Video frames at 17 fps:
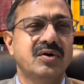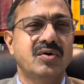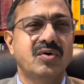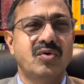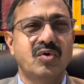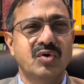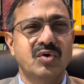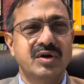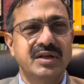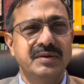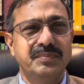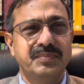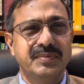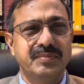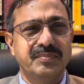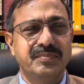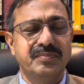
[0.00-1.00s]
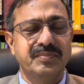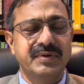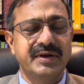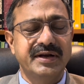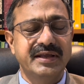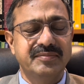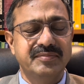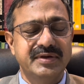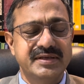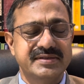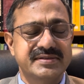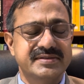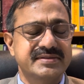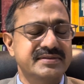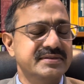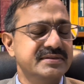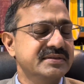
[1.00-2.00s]
only pleading
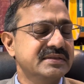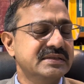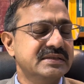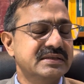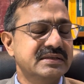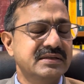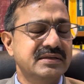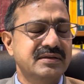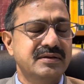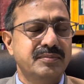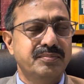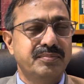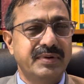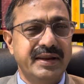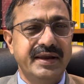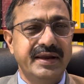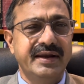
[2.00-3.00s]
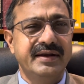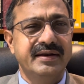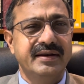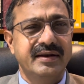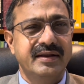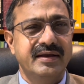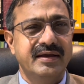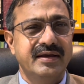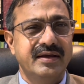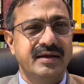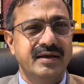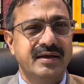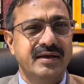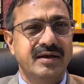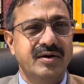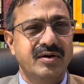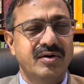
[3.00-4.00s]
means plaint
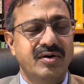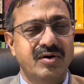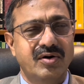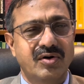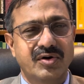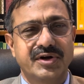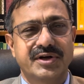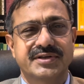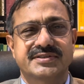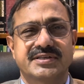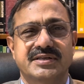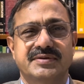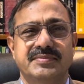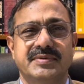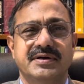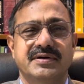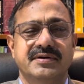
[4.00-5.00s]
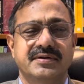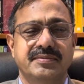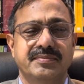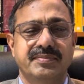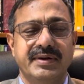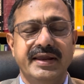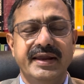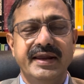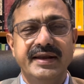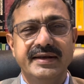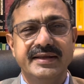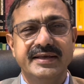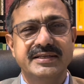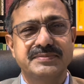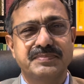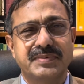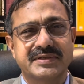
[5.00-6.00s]
or written statement. Plaint
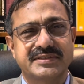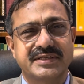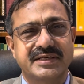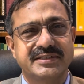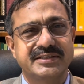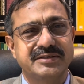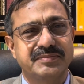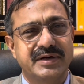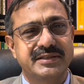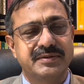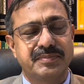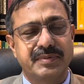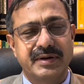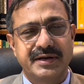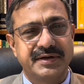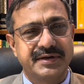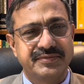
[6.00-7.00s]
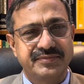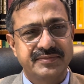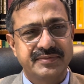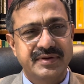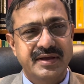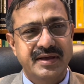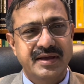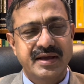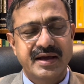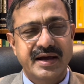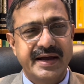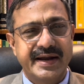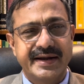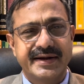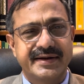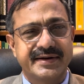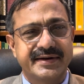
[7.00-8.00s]
is presented by the plaintiff
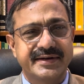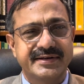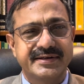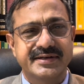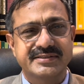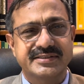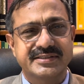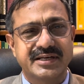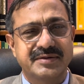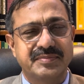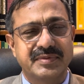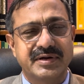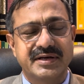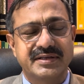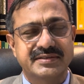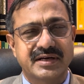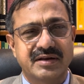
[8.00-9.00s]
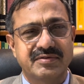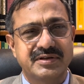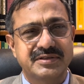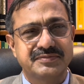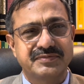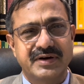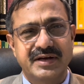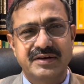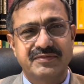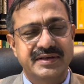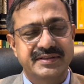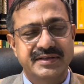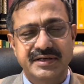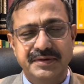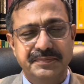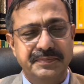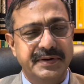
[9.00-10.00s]
and written statement is always filed by the
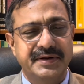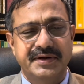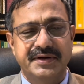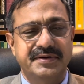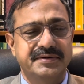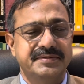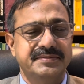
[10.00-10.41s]
defendant.